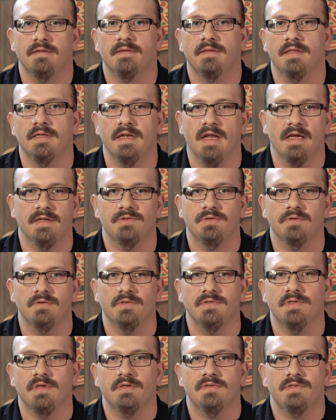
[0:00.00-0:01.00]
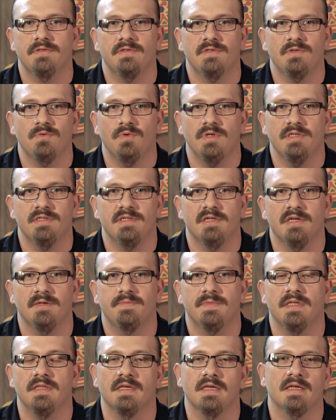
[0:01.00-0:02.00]
The natural is also sweet
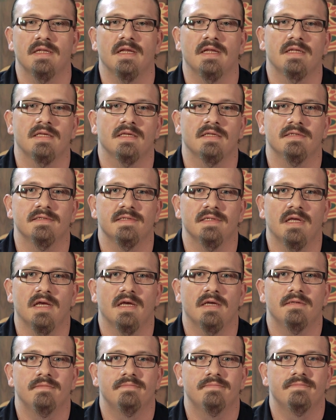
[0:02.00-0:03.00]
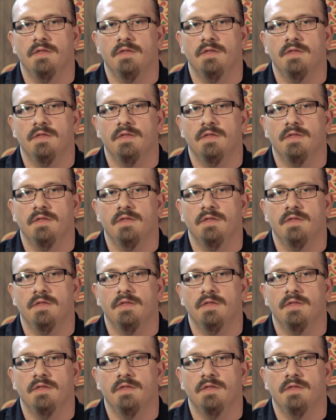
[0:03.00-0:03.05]
tipped and the Connecticut is not.